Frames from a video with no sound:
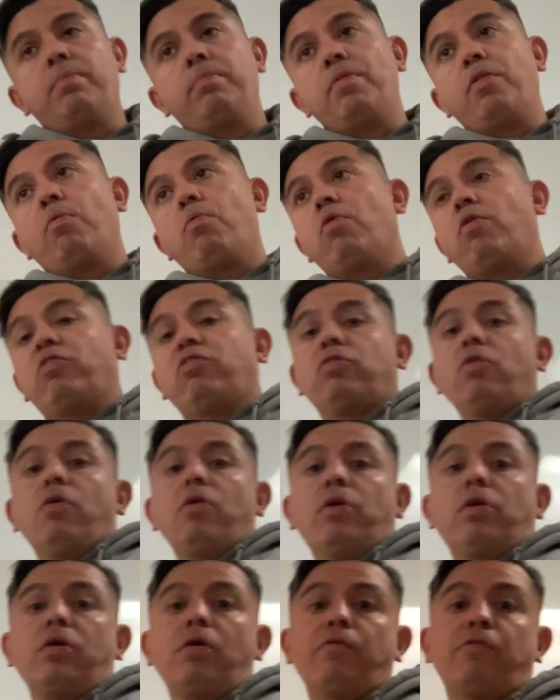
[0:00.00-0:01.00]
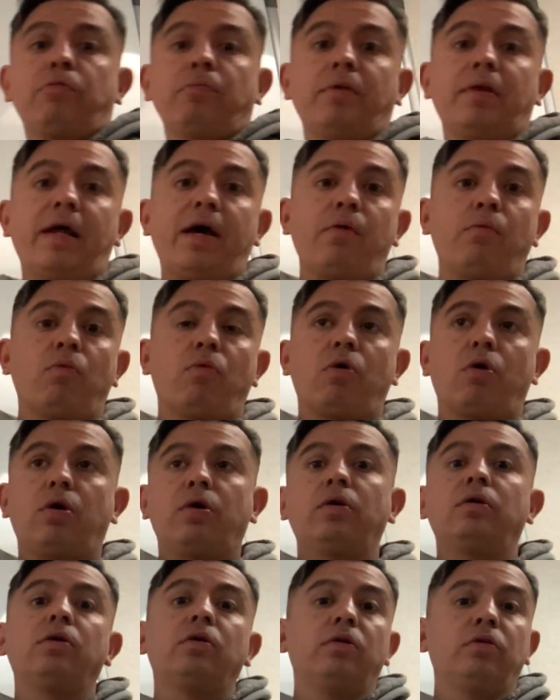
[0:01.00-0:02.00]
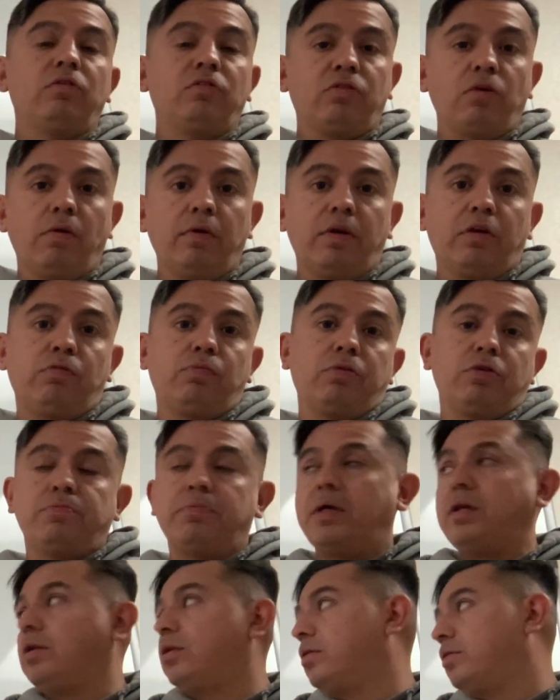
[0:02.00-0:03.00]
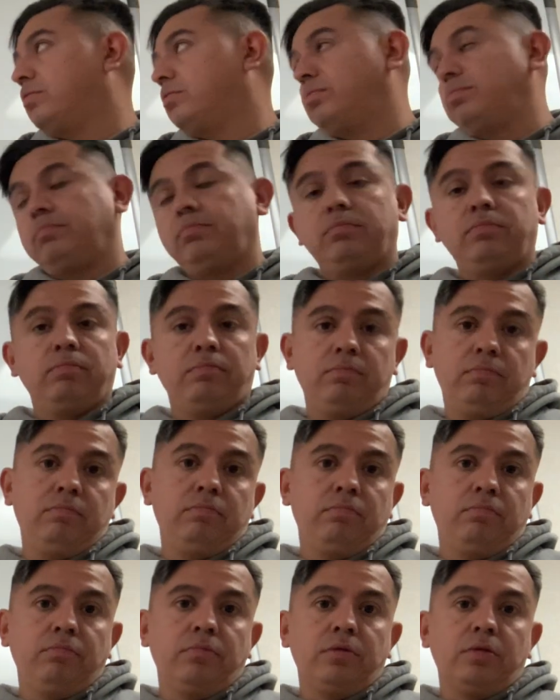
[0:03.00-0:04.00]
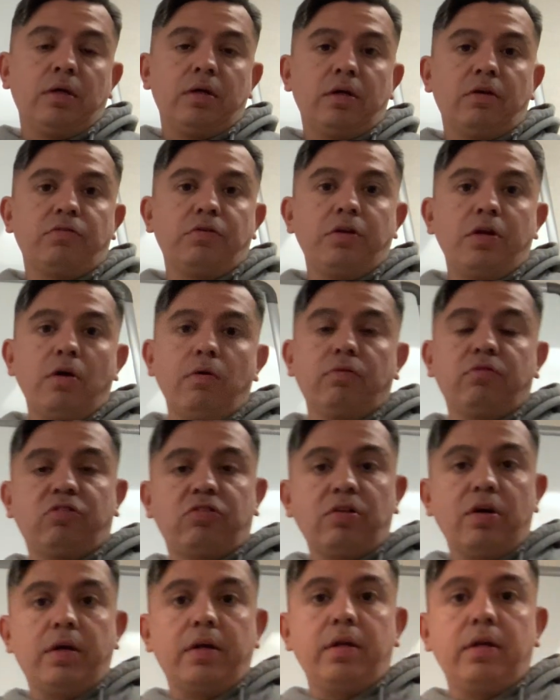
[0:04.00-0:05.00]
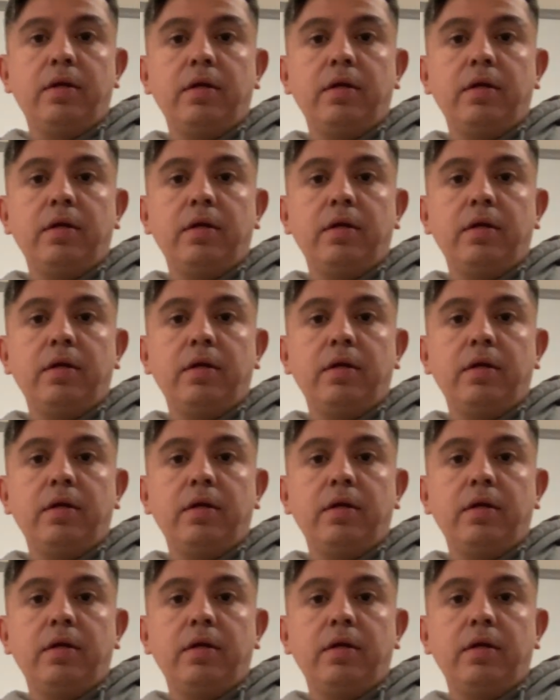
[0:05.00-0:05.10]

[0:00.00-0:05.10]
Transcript: The word solar comes from the Latin word solis, which means, as you know, sun.